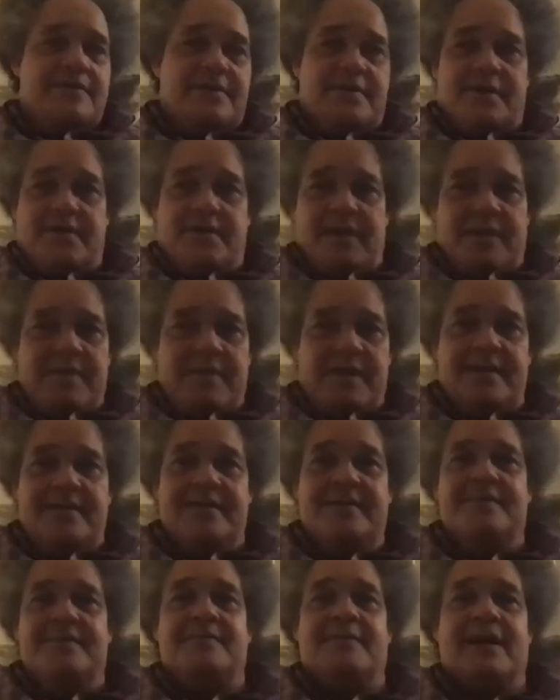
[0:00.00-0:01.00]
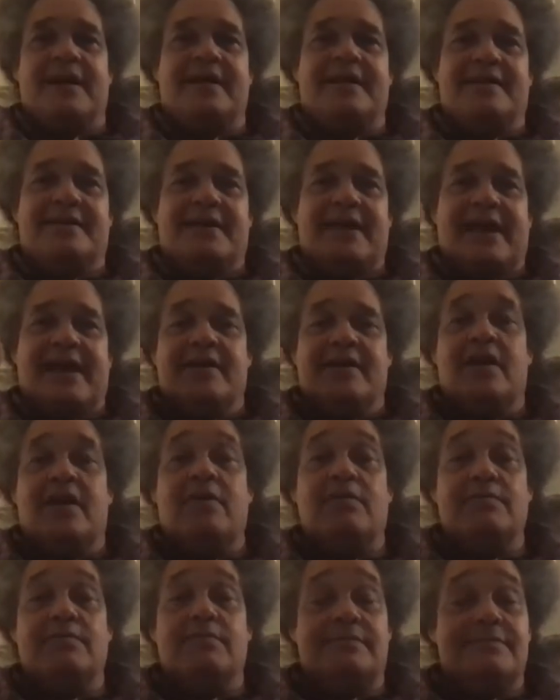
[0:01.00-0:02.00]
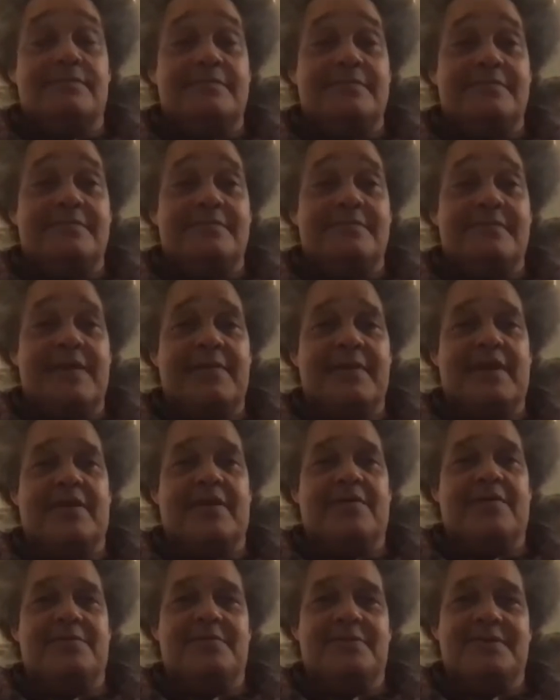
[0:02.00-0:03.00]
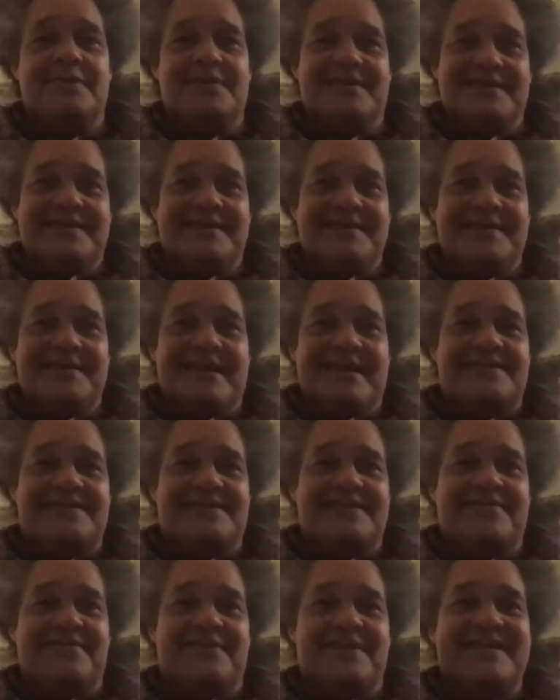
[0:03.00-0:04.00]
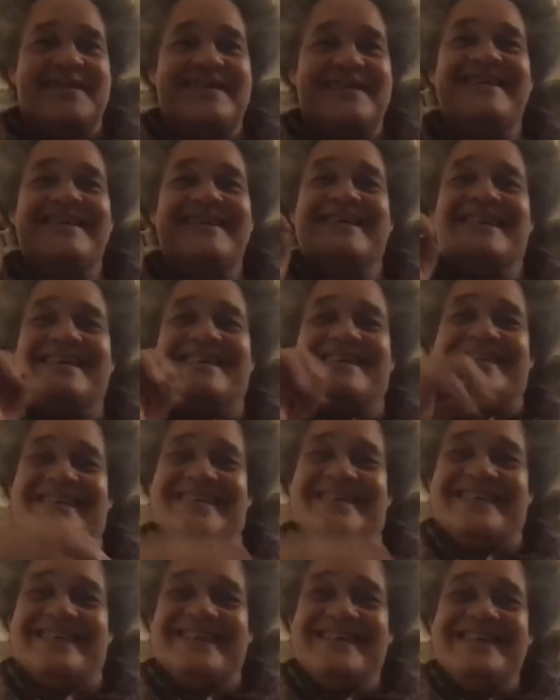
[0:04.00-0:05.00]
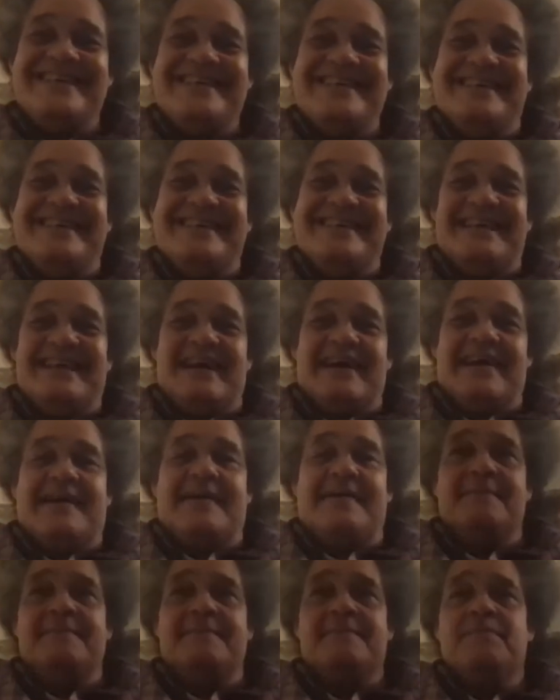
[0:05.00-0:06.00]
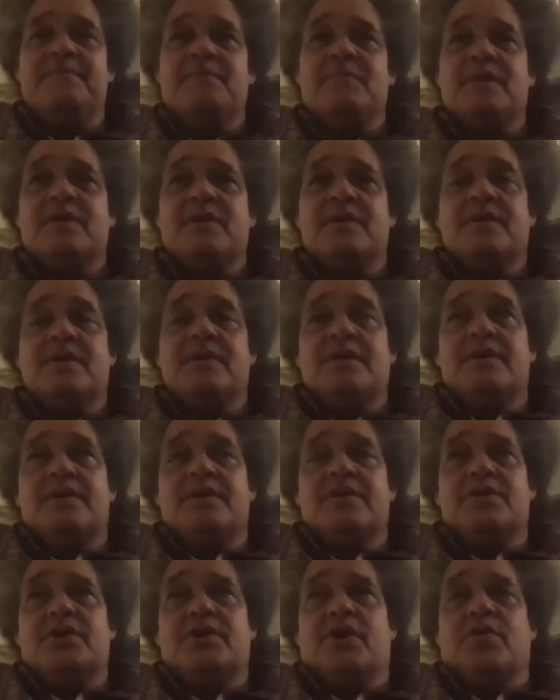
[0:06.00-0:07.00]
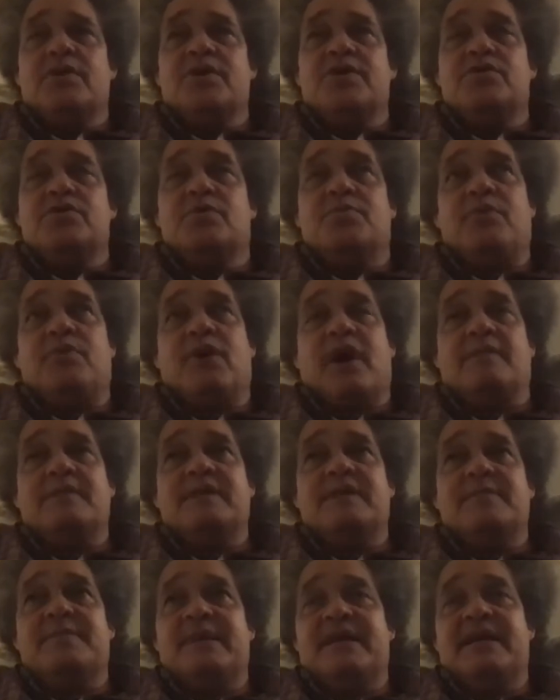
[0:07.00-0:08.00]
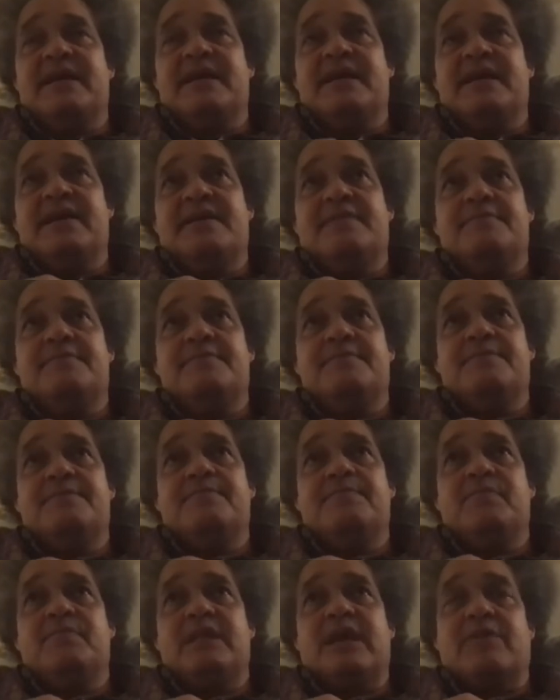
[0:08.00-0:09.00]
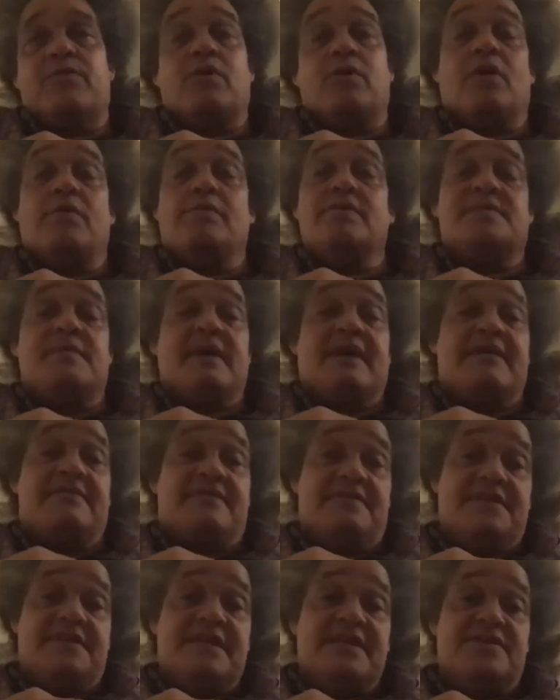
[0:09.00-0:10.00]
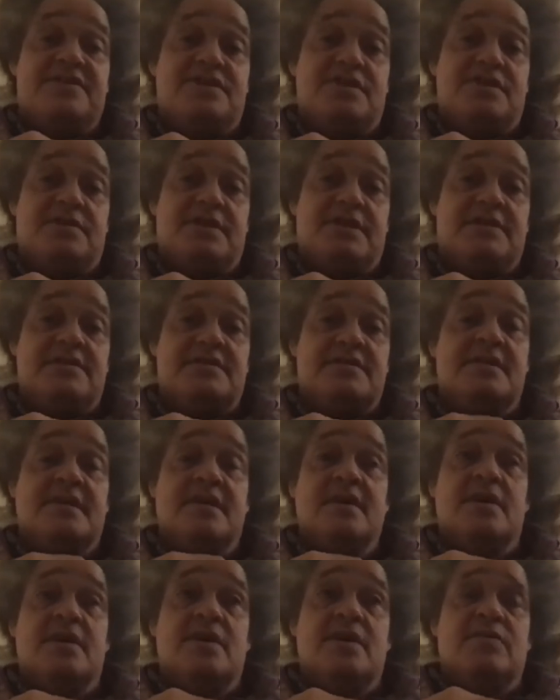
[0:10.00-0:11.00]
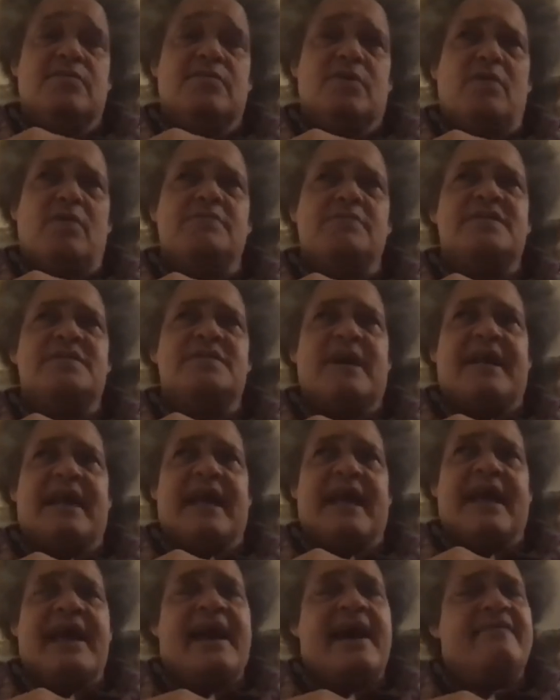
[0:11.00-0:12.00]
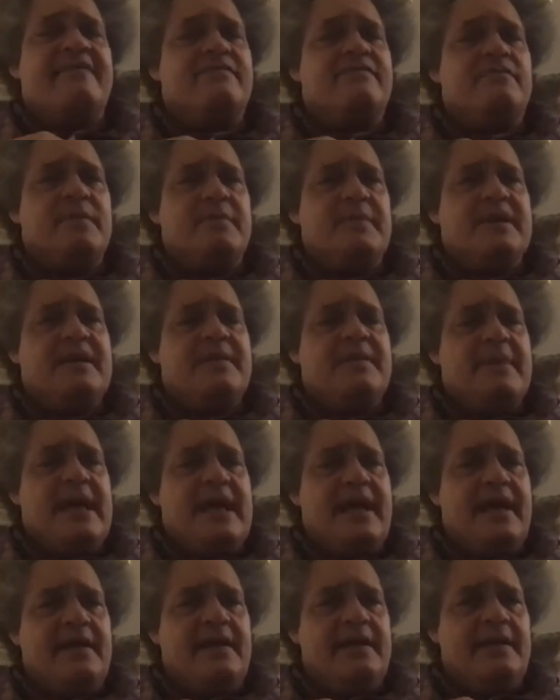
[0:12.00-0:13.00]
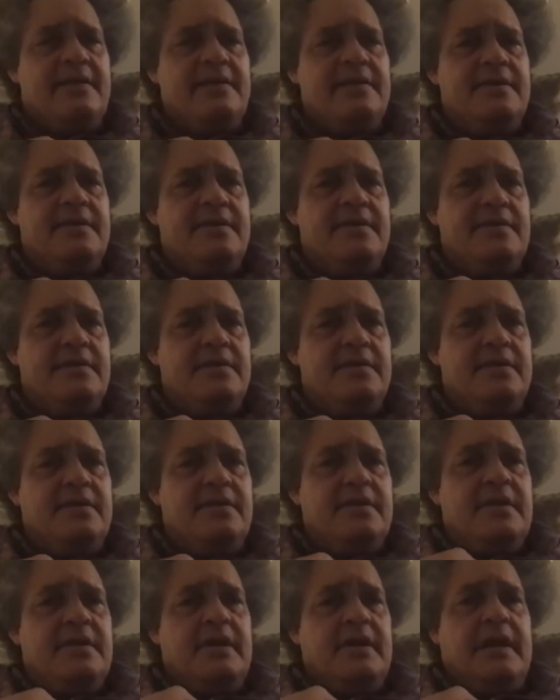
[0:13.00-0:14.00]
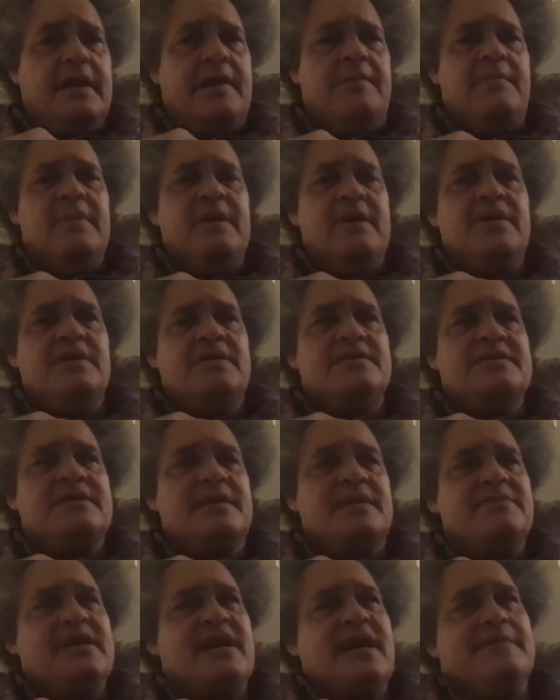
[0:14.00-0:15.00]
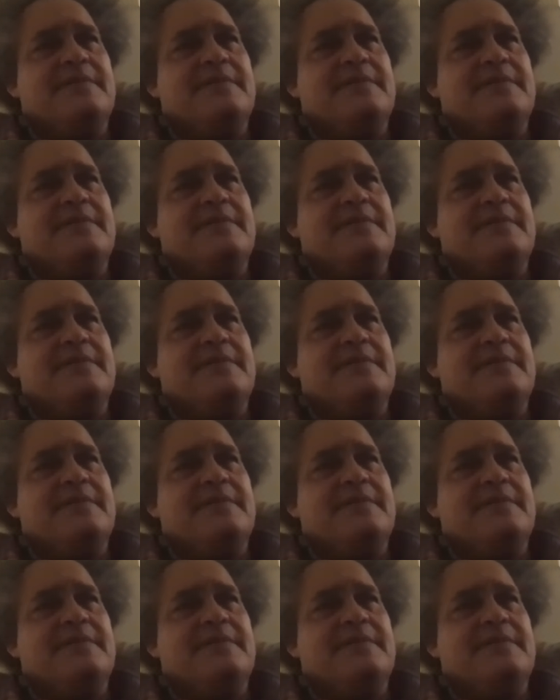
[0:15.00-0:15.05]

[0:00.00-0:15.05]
Or you'll go there when you retire, whenever, you know what I mean, right? Okay. Oh, there we go. That's different. um, you know, you'll probably be like, we're always about 15 students. We're always about